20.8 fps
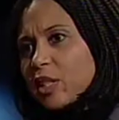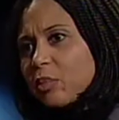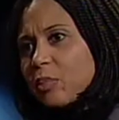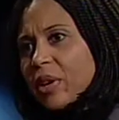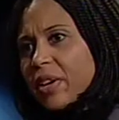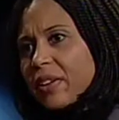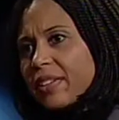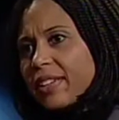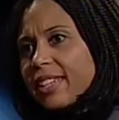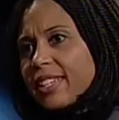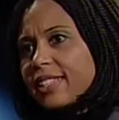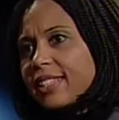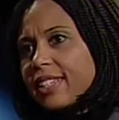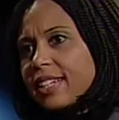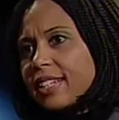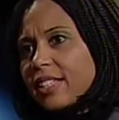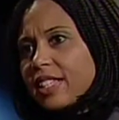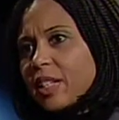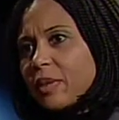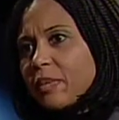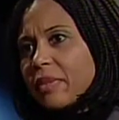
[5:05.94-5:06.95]
apparently is
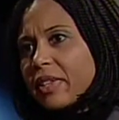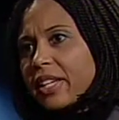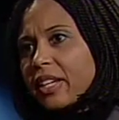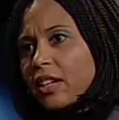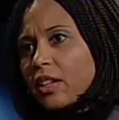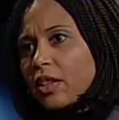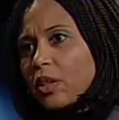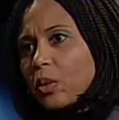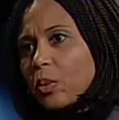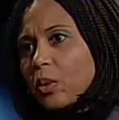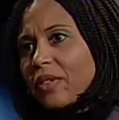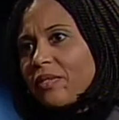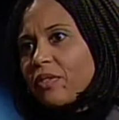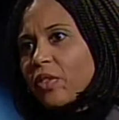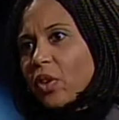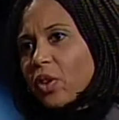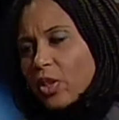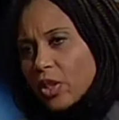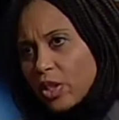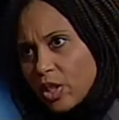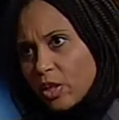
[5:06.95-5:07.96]
not something, although we've
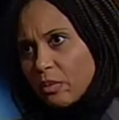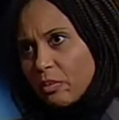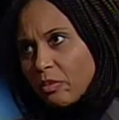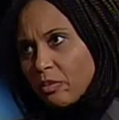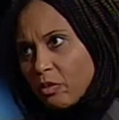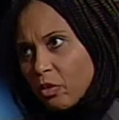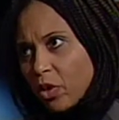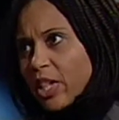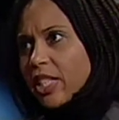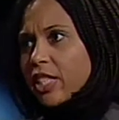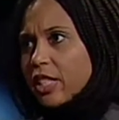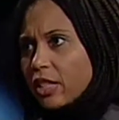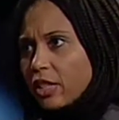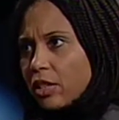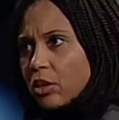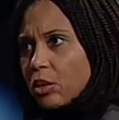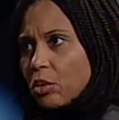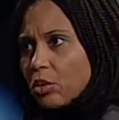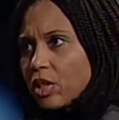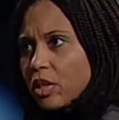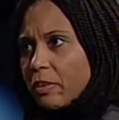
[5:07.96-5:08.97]
heard some recent
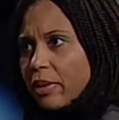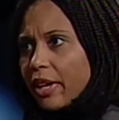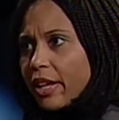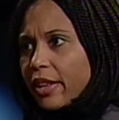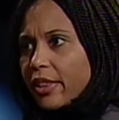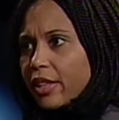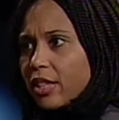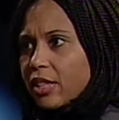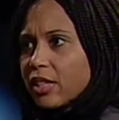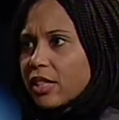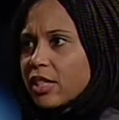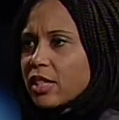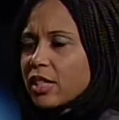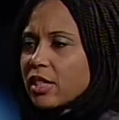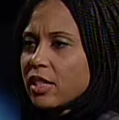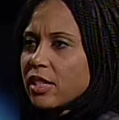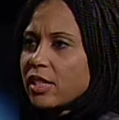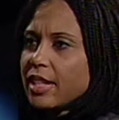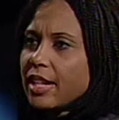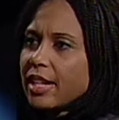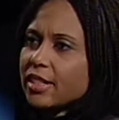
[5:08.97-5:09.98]
news about this
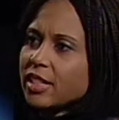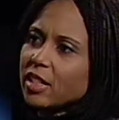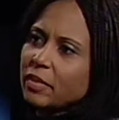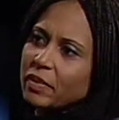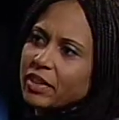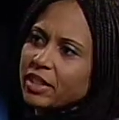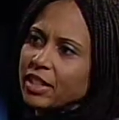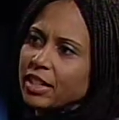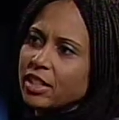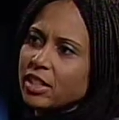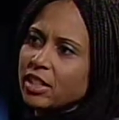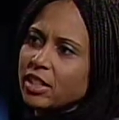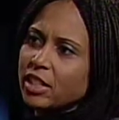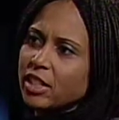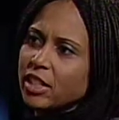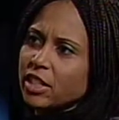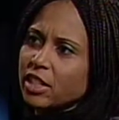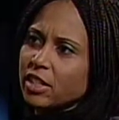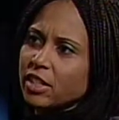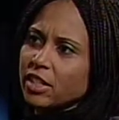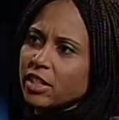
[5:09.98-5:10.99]
is not something that has
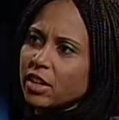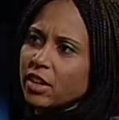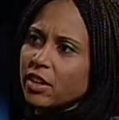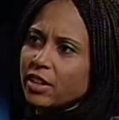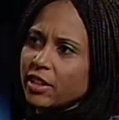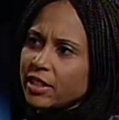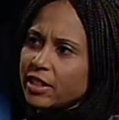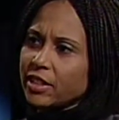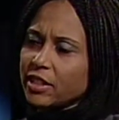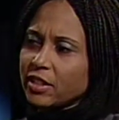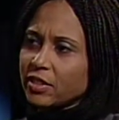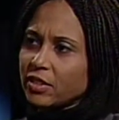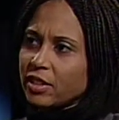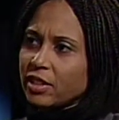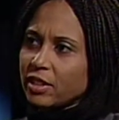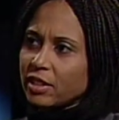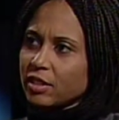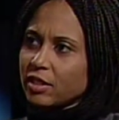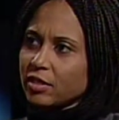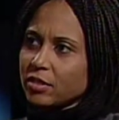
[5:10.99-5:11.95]
just started in Iran.